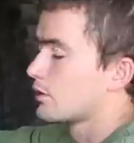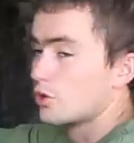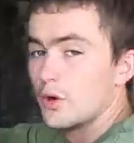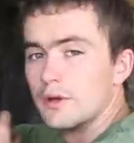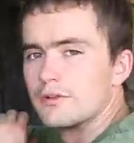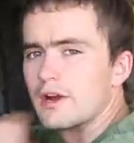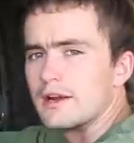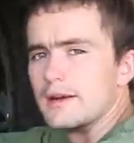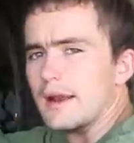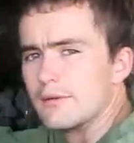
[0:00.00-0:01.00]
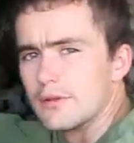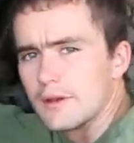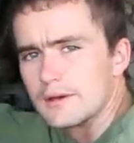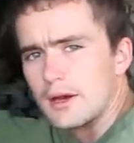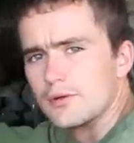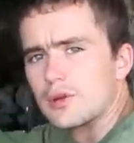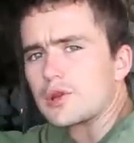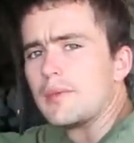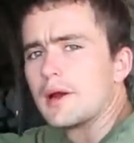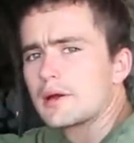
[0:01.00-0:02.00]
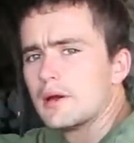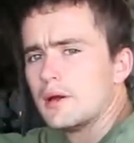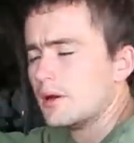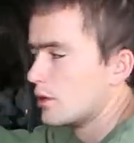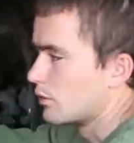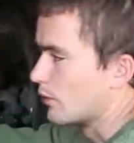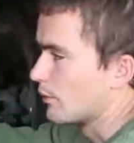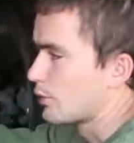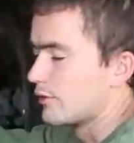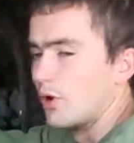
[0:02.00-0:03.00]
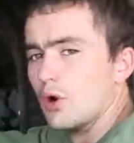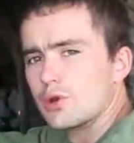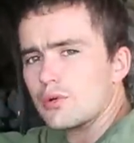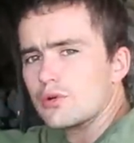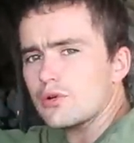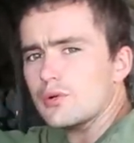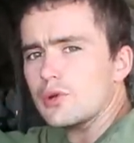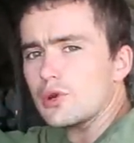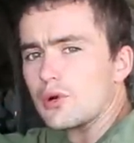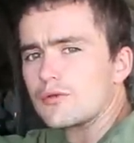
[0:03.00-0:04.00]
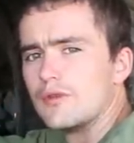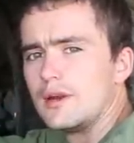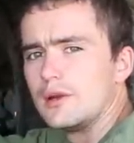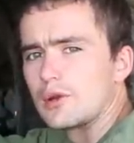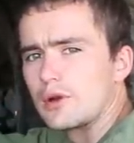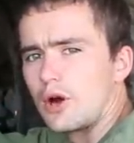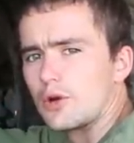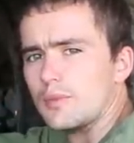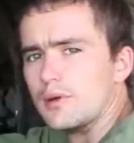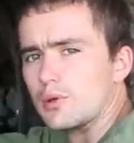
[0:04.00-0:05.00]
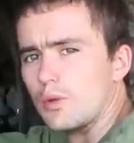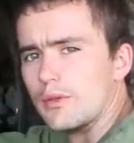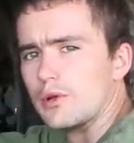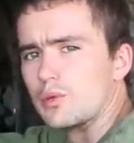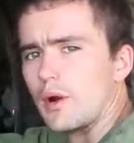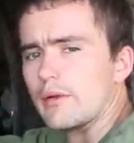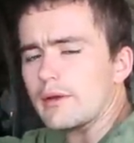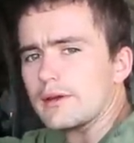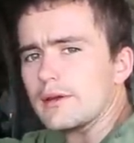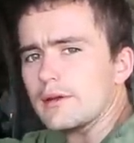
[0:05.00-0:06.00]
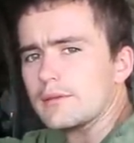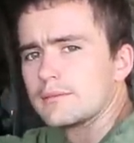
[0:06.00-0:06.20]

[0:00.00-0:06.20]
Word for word: Go ahead and tighten everything down to spec. RuffStuff also includes Zerk fittings and cotter pins with this Y-Link kit.